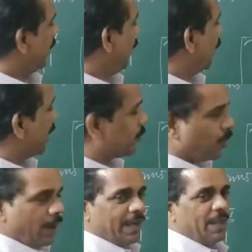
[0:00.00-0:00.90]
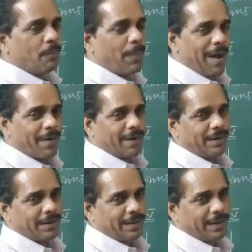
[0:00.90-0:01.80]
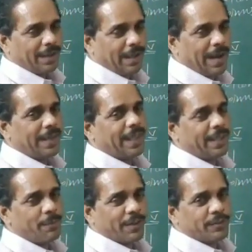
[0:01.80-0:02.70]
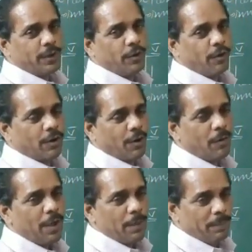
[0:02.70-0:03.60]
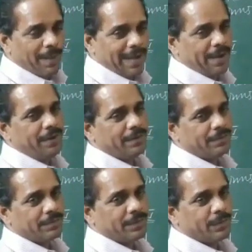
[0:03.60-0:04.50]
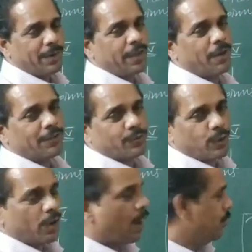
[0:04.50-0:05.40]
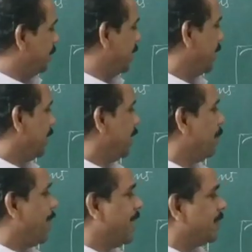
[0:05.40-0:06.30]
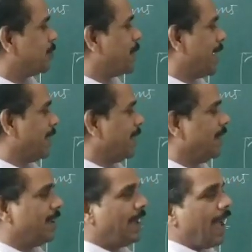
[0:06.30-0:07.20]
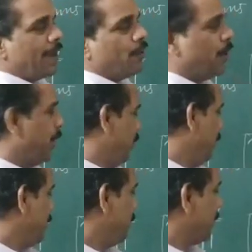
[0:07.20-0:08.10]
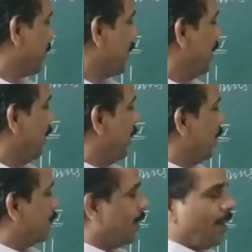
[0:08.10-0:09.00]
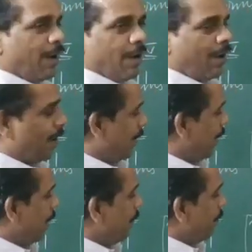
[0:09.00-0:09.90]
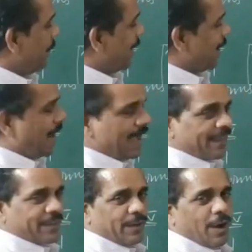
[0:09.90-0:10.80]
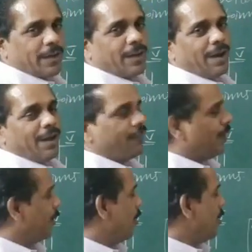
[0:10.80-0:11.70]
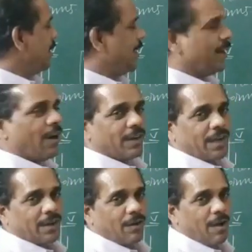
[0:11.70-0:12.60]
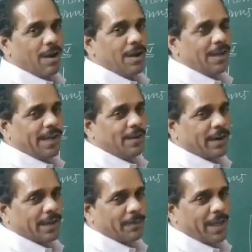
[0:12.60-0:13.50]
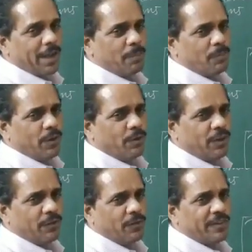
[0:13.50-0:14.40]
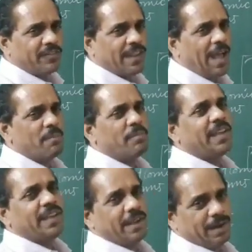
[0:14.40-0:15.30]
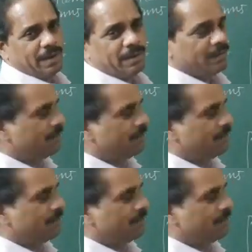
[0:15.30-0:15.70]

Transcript: He was holding power. Earlier he was the Duke of Milan, but he was thrown out by his brother Antonio. So Miranda is the daughter of only daughter, very beautiful, charming girl.